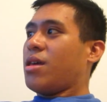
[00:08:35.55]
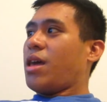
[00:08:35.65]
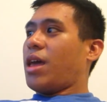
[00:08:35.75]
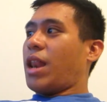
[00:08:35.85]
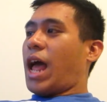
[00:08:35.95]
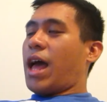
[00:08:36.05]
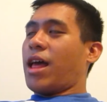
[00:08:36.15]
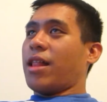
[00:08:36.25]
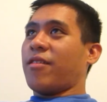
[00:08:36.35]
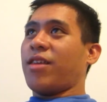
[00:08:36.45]
And
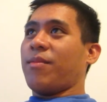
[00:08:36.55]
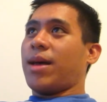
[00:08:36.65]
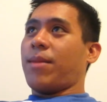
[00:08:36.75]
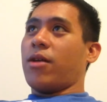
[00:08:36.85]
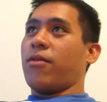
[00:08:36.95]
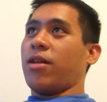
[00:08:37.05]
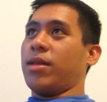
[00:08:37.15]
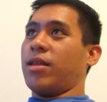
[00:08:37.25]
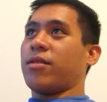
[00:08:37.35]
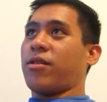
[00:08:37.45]
at the same time, I don't want to be
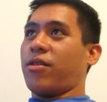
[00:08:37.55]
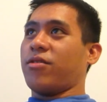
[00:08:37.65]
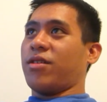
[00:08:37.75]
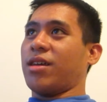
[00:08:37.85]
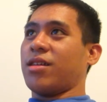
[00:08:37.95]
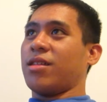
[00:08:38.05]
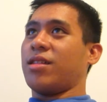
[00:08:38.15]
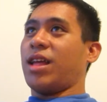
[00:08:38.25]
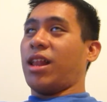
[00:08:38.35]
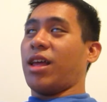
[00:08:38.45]
discouraging and
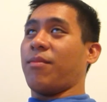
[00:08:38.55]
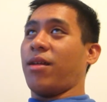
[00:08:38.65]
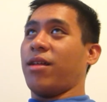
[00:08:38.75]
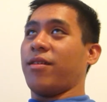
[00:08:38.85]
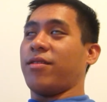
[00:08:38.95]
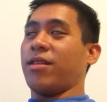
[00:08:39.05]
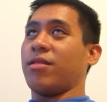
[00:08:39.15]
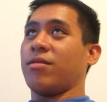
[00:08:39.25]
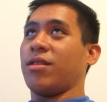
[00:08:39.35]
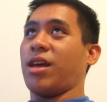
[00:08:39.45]
telling him,
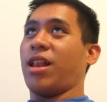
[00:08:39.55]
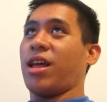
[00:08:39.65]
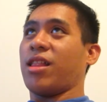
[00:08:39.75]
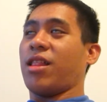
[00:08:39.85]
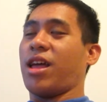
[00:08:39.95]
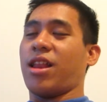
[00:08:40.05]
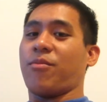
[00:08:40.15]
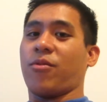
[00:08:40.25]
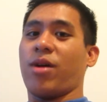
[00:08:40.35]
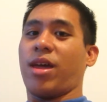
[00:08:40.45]
listen, you got to lighten up
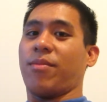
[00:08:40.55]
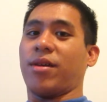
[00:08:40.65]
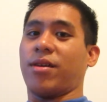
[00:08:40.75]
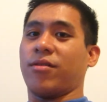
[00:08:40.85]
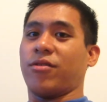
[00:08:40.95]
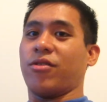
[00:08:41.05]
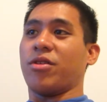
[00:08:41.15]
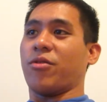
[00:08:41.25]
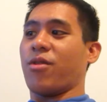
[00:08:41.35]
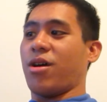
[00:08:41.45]
your weight because you're
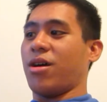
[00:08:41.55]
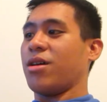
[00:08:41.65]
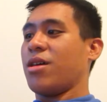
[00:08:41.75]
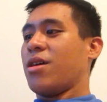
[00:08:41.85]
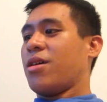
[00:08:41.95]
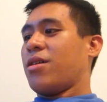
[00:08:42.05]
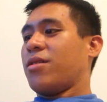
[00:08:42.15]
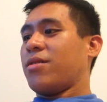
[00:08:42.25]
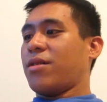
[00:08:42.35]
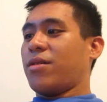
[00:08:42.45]
doing it wrong.
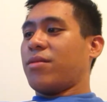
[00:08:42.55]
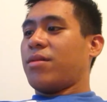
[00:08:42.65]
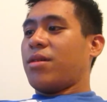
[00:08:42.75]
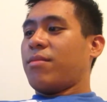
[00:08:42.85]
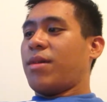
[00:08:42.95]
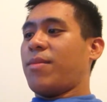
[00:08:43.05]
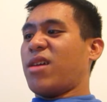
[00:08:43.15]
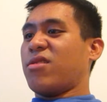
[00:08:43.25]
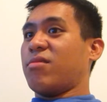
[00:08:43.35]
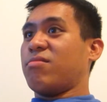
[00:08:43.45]
So maybe I
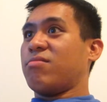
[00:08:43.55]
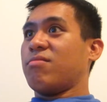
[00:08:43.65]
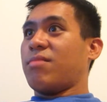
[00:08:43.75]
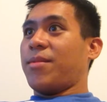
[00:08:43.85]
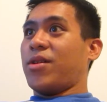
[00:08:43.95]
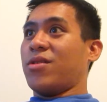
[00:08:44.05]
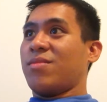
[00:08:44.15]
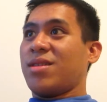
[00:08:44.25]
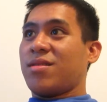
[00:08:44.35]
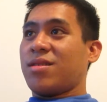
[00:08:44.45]
should mind my own
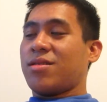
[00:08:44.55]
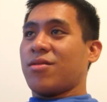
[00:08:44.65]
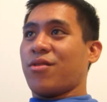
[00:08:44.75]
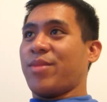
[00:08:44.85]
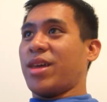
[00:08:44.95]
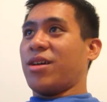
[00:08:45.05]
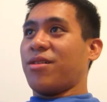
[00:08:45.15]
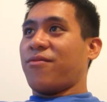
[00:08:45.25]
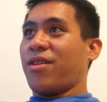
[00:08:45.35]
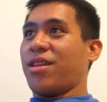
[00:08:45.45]
business or be a
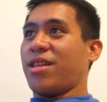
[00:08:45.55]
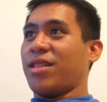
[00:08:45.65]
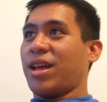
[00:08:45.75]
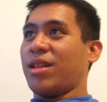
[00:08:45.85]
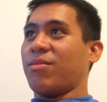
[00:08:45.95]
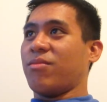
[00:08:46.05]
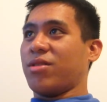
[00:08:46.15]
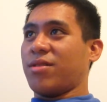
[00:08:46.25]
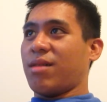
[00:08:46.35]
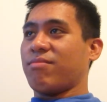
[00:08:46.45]
good friend and tell him
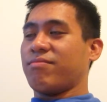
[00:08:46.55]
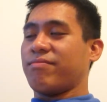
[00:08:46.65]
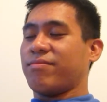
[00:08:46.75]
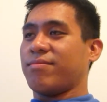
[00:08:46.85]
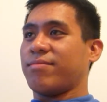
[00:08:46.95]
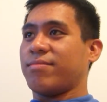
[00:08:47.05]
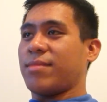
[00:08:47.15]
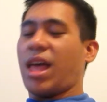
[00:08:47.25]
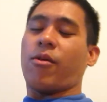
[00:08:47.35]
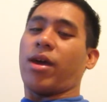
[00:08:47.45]
what's up.
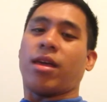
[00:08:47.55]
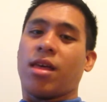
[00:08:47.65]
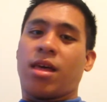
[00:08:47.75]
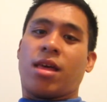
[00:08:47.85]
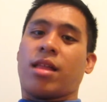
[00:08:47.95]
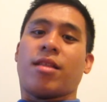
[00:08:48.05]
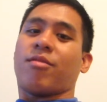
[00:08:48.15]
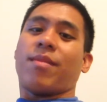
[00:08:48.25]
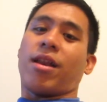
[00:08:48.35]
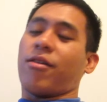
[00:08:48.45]
Anyway,
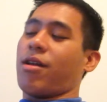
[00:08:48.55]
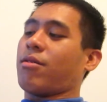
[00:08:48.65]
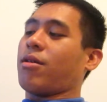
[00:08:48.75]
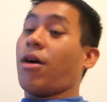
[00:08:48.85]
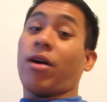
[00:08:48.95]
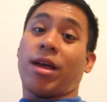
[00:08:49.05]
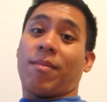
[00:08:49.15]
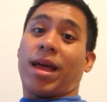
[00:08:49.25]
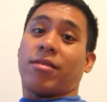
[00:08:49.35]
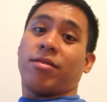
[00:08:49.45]
doesn't matter now. I'll get
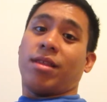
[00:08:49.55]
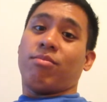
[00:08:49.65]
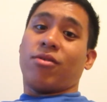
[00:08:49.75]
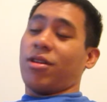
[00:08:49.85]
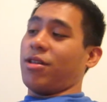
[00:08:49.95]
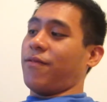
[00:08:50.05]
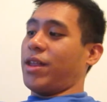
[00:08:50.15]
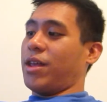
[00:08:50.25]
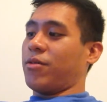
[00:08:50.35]
back to the point of the video.